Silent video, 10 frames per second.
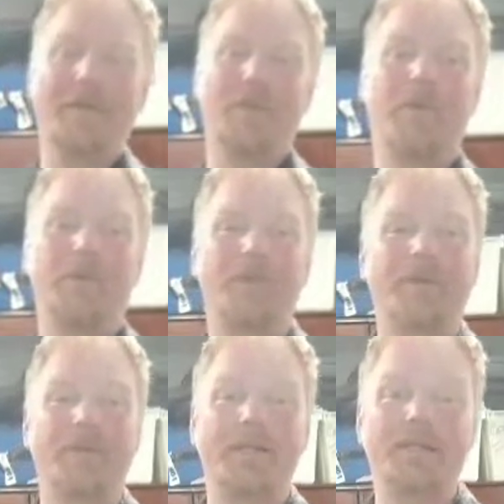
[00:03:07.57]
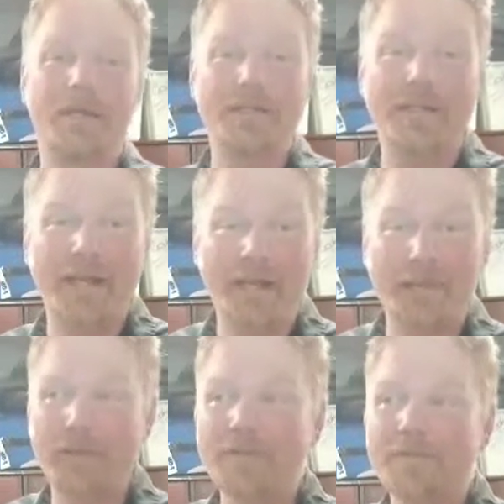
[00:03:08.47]
We want to build it into our daily
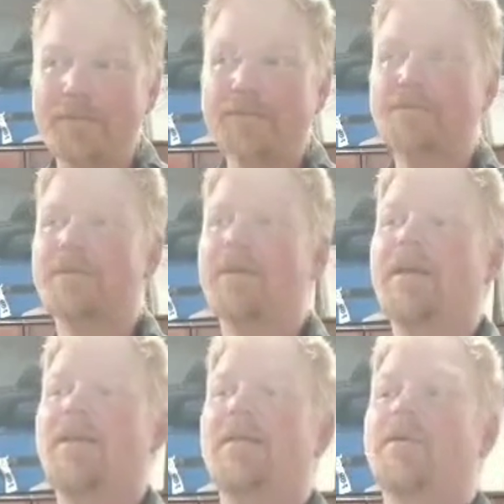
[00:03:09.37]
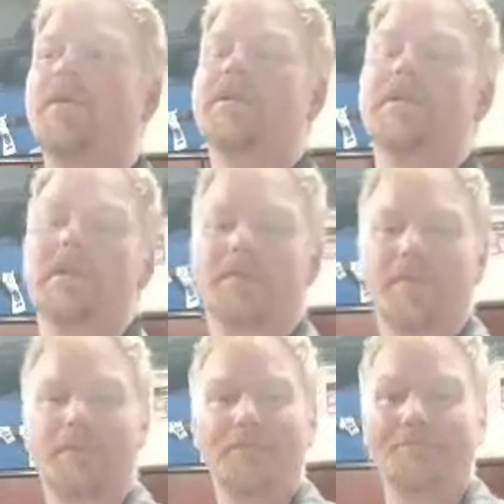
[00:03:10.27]
principles. We want to
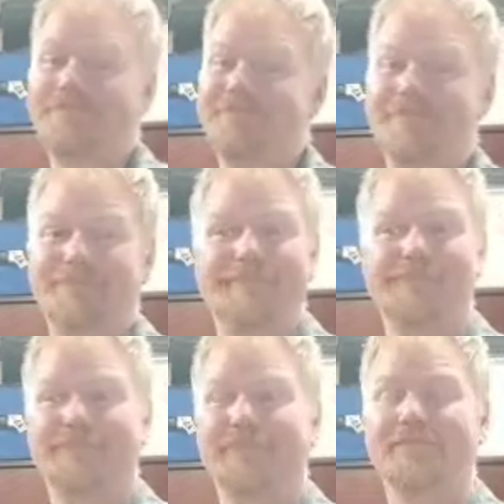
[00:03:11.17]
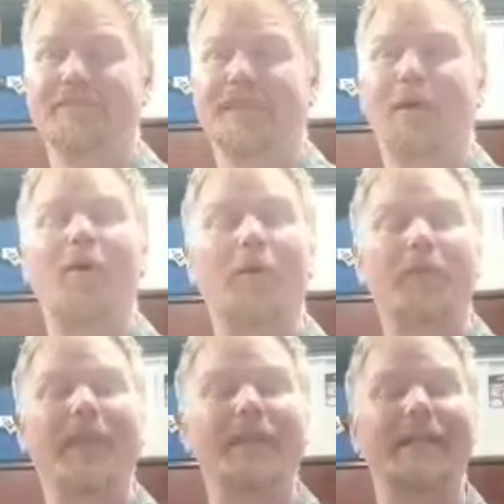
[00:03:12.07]

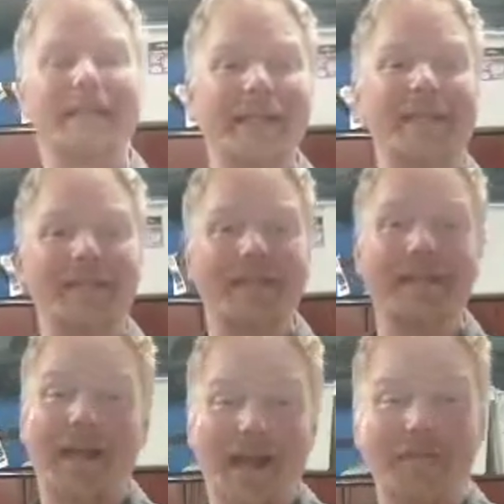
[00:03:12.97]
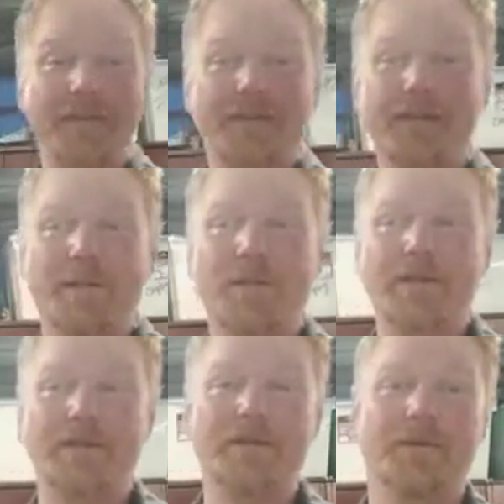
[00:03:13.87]
incorporate in anything and everything that we
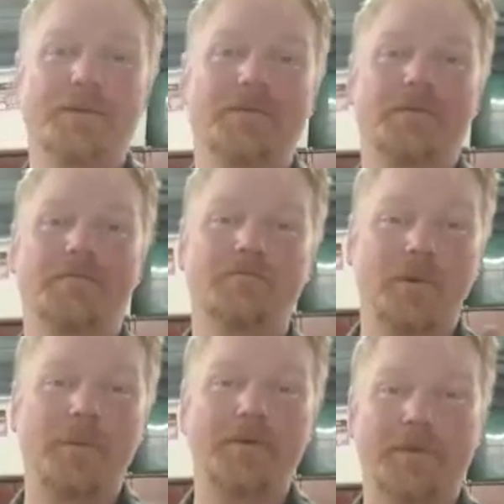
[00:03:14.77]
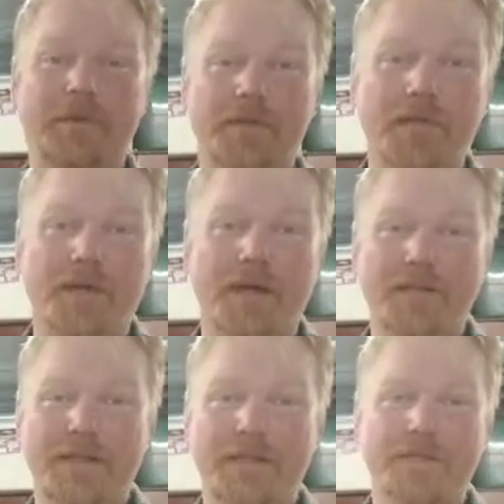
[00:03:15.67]
do when we build a new
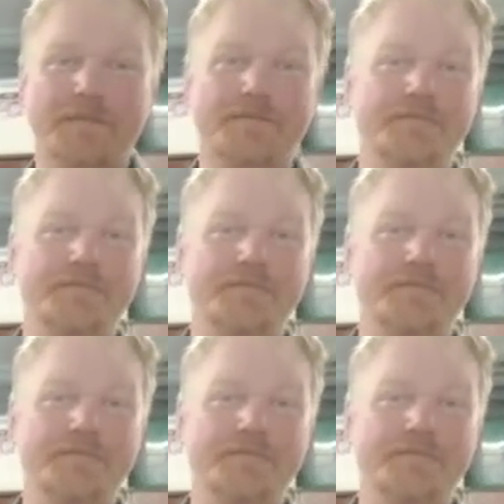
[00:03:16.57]
process.